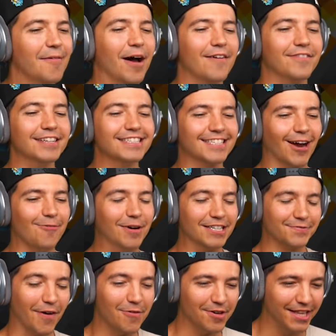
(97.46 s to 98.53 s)
I'm having so
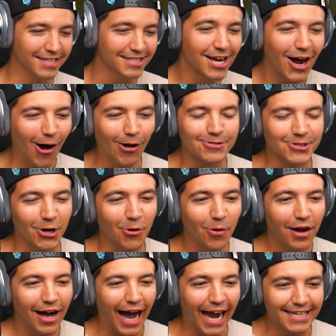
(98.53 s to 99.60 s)
much fun with this.
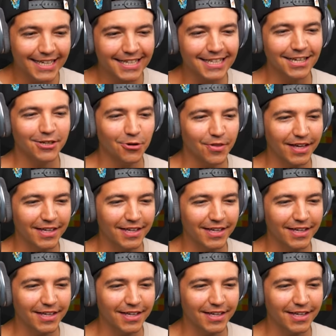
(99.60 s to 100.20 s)
Also, I didn't get to do